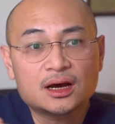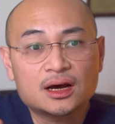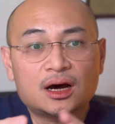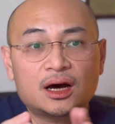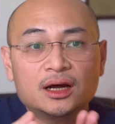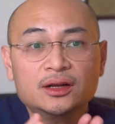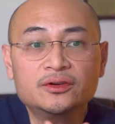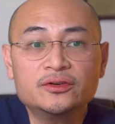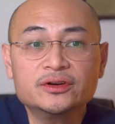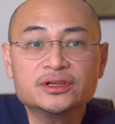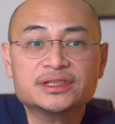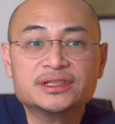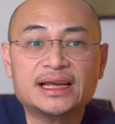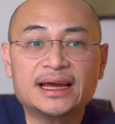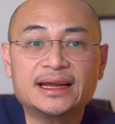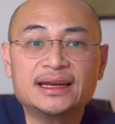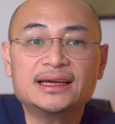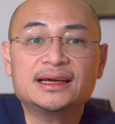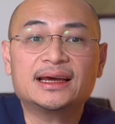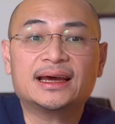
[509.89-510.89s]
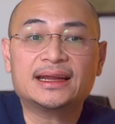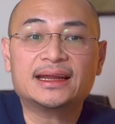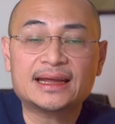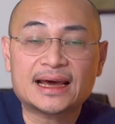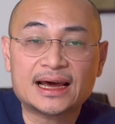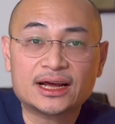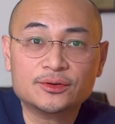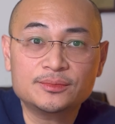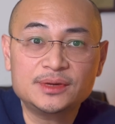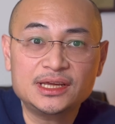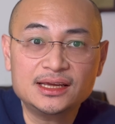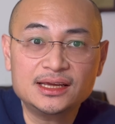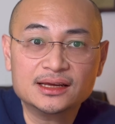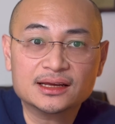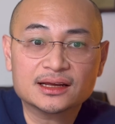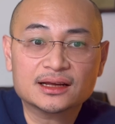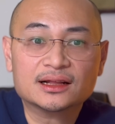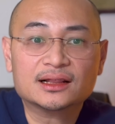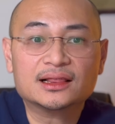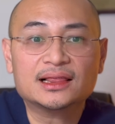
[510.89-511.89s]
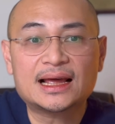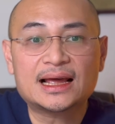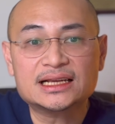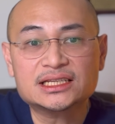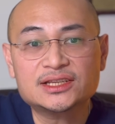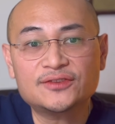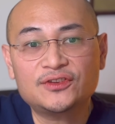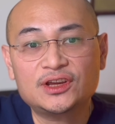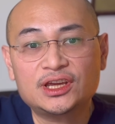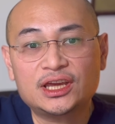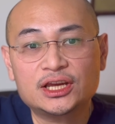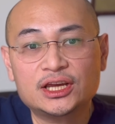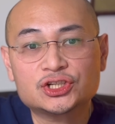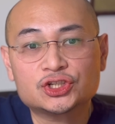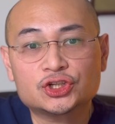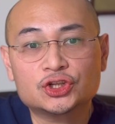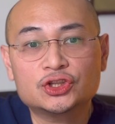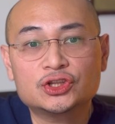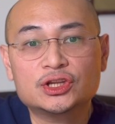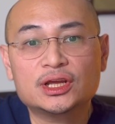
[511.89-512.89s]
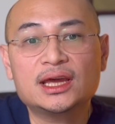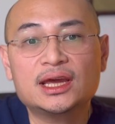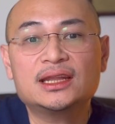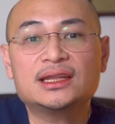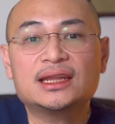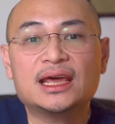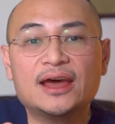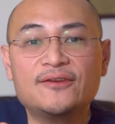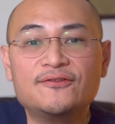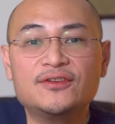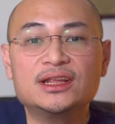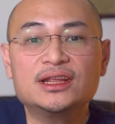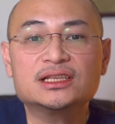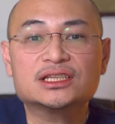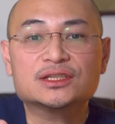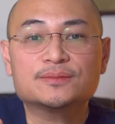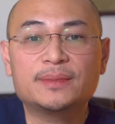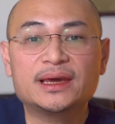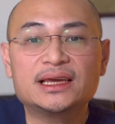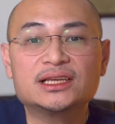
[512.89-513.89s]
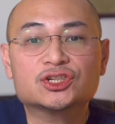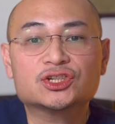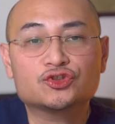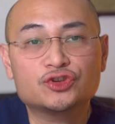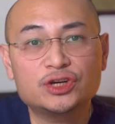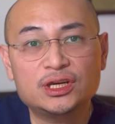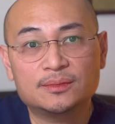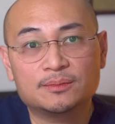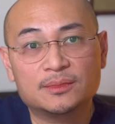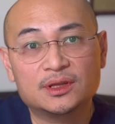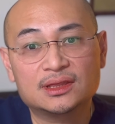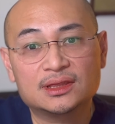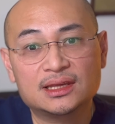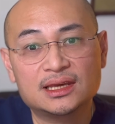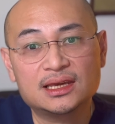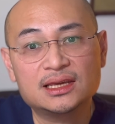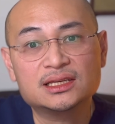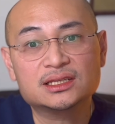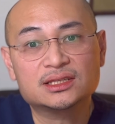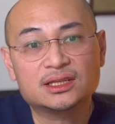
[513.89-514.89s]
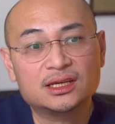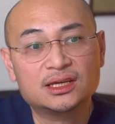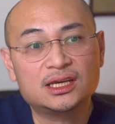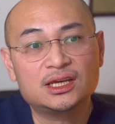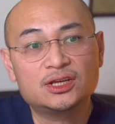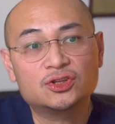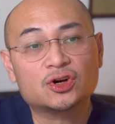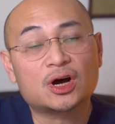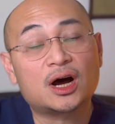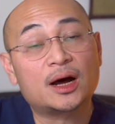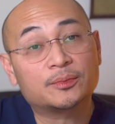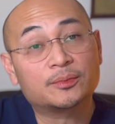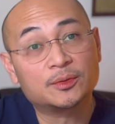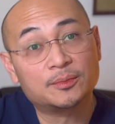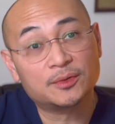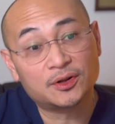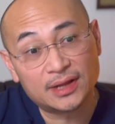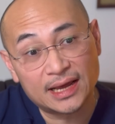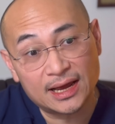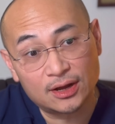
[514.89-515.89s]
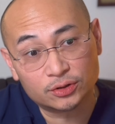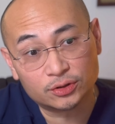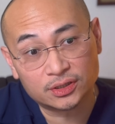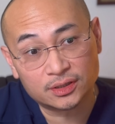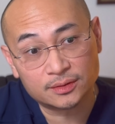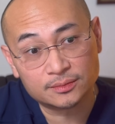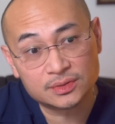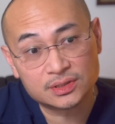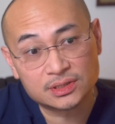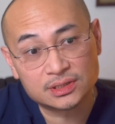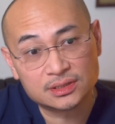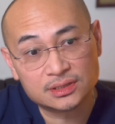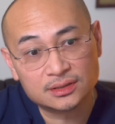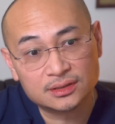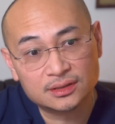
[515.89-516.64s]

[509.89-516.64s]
Understanding anatomy, classification, and evidence-based treatment is the key to optimal outcomes.